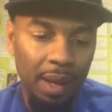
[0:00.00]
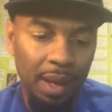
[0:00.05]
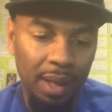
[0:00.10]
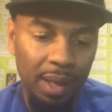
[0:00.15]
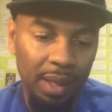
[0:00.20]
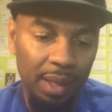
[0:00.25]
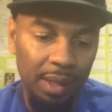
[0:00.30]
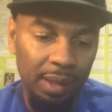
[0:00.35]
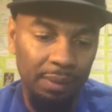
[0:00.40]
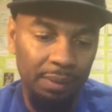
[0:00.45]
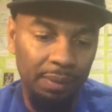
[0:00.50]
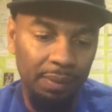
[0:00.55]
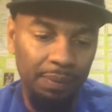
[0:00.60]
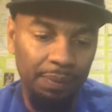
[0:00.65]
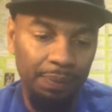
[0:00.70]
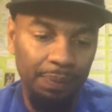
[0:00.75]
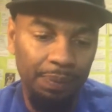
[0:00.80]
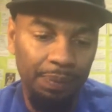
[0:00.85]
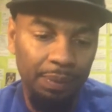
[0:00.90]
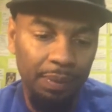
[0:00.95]

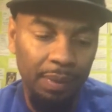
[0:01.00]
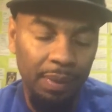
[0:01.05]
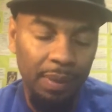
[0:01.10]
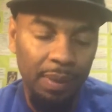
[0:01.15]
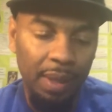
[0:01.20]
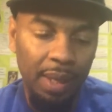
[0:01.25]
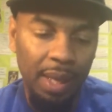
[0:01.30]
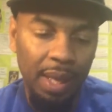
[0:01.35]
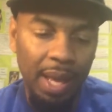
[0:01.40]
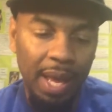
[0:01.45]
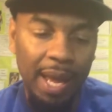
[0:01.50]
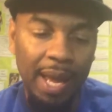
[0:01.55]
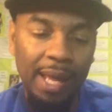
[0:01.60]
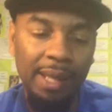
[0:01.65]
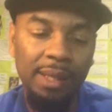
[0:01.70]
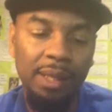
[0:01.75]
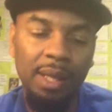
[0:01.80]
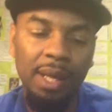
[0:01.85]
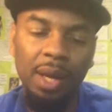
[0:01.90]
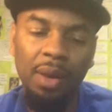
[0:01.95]

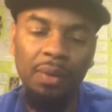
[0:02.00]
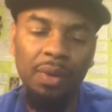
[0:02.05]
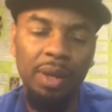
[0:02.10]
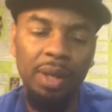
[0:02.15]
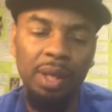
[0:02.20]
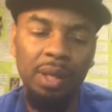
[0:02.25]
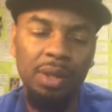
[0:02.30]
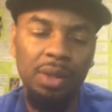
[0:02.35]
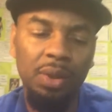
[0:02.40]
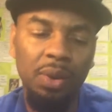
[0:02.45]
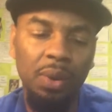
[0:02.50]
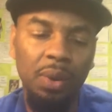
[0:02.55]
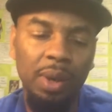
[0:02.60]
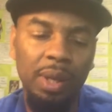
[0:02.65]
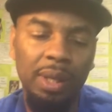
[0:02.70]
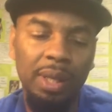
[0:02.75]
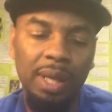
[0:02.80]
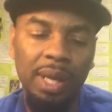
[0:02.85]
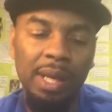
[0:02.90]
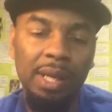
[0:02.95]
Hanson, I don't think he
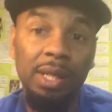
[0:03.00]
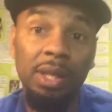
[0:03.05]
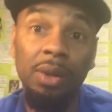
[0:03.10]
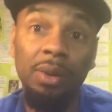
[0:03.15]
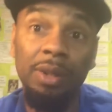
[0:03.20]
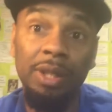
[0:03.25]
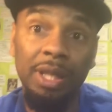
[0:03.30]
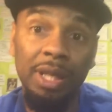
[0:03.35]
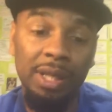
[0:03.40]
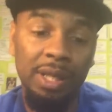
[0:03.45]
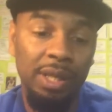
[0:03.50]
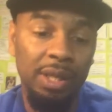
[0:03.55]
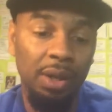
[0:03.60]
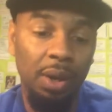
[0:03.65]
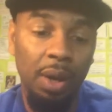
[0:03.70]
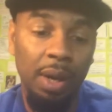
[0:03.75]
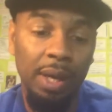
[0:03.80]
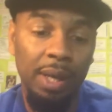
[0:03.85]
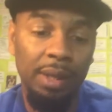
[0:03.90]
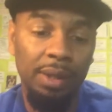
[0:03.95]
scored. Kinsler just
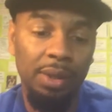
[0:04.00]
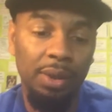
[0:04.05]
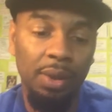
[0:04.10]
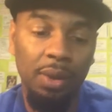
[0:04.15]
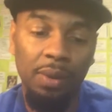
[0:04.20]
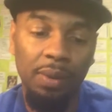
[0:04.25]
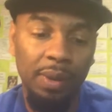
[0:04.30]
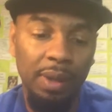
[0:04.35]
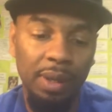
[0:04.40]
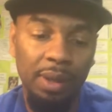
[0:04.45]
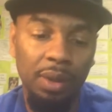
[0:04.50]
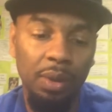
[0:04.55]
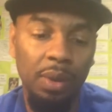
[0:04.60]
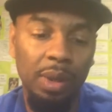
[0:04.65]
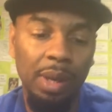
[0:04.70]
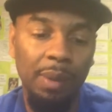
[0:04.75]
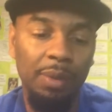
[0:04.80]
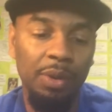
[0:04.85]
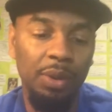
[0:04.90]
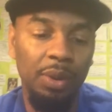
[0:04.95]
started, so no
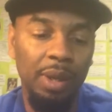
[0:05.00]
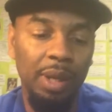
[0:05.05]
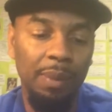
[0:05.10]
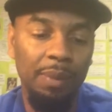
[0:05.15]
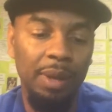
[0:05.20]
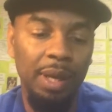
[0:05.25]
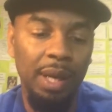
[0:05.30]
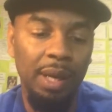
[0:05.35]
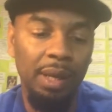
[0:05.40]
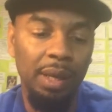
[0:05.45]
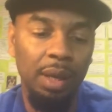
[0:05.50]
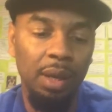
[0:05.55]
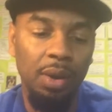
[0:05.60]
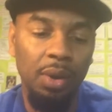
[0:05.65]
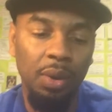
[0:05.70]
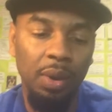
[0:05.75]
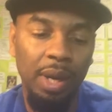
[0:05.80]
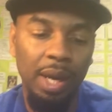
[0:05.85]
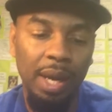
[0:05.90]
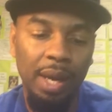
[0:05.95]
numbers on him yet.
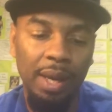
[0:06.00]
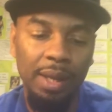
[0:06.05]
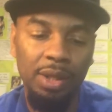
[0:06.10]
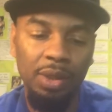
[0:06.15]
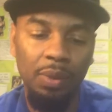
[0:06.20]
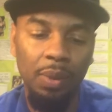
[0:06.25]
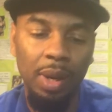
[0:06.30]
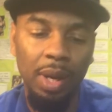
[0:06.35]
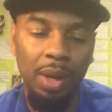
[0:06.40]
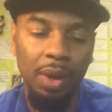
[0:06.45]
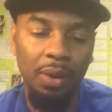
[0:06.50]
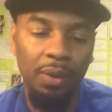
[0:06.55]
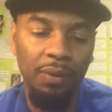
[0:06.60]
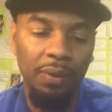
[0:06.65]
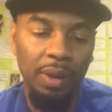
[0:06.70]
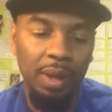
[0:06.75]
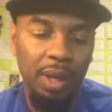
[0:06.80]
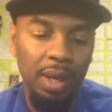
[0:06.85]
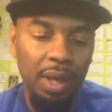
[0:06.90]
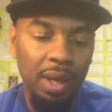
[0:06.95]
Longoria had 12.
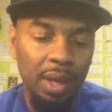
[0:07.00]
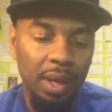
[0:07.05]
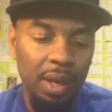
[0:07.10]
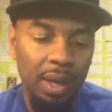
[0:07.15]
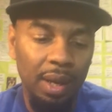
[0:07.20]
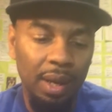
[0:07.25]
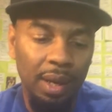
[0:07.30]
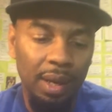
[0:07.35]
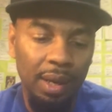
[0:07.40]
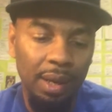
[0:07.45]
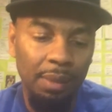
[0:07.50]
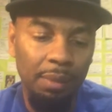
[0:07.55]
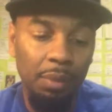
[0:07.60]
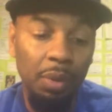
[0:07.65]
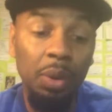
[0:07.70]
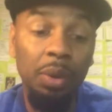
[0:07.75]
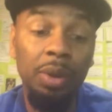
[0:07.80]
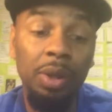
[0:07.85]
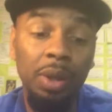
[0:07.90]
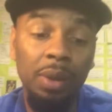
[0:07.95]

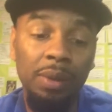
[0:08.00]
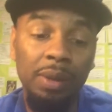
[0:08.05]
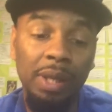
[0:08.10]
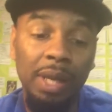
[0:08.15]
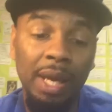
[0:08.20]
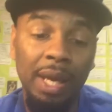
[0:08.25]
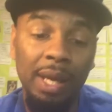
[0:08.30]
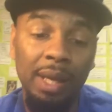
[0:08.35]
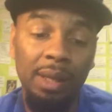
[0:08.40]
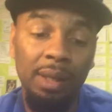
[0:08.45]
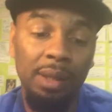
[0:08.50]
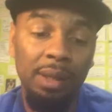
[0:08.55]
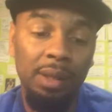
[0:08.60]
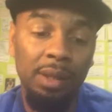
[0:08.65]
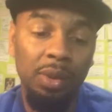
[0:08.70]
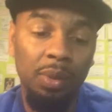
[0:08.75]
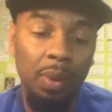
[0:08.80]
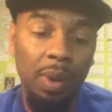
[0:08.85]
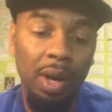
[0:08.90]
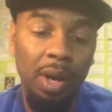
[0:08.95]
Munoz had
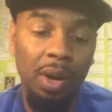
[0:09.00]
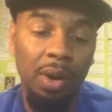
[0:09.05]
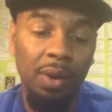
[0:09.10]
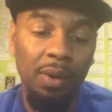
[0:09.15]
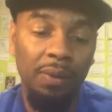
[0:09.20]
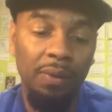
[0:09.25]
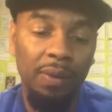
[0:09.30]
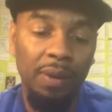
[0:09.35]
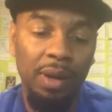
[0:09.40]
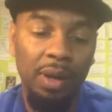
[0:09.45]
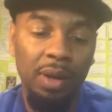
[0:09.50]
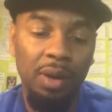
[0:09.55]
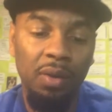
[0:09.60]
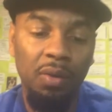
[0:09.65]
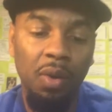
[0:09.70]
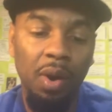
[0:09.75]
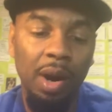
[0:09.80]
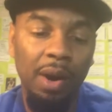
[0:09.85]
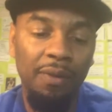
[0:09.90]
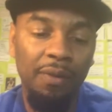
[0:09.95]
12.
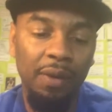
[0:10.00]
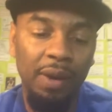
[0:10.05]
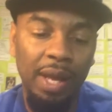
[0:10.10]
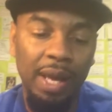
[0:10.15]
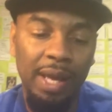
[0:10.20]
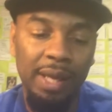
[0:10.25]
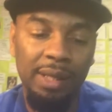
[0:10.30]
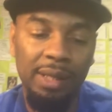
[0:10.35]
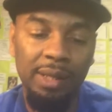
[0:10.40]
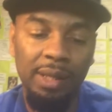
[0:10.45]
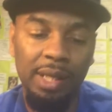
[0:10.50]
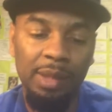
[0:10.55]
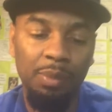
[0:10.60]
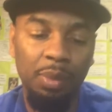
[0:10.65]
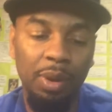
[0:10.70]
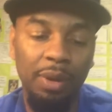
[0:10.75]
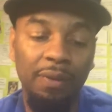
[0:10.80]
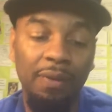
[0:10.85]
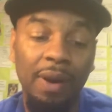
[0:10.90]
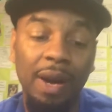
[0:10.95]
Crawford had
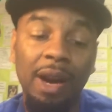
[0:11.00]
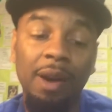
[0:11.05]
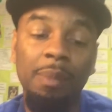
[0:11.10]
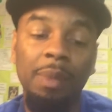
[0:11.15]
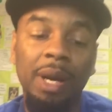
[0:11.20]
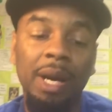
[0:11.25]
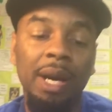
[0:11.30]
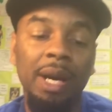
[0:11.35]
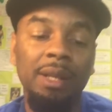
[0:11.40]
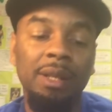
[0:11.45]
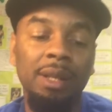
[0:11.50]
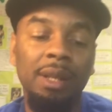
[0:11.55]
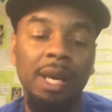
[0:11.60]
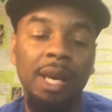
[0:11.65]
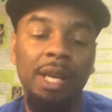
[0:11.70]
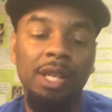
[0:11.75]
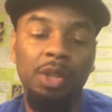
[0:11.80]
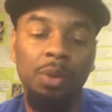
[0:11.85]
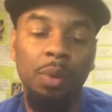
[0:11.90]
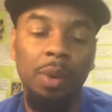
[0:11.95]
6.5. McCutcheon
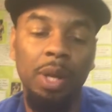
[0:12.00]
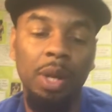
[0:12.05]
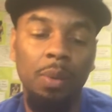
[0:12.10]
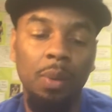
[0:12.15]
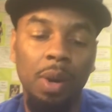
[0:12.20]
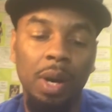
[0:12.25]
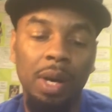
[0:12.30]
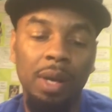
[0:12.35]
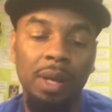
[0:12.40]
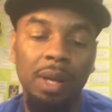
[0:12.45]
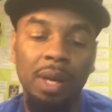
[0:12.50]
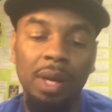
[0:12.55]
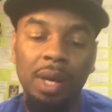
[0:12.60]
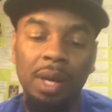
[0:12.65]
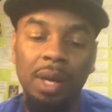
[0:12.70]
had 21.